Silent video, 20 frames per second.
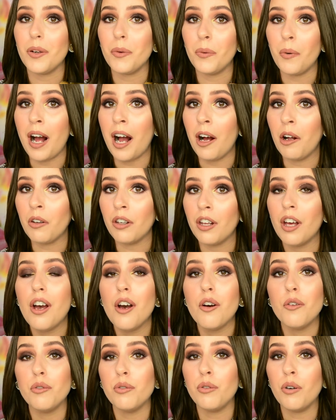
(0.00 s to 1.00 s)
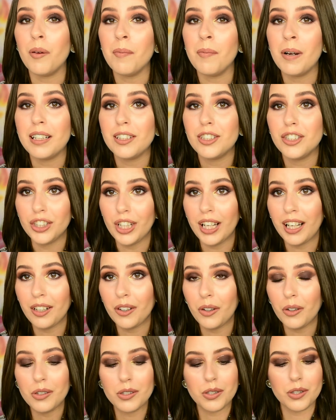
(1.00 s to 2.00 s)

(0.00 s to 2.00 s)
around for my channel,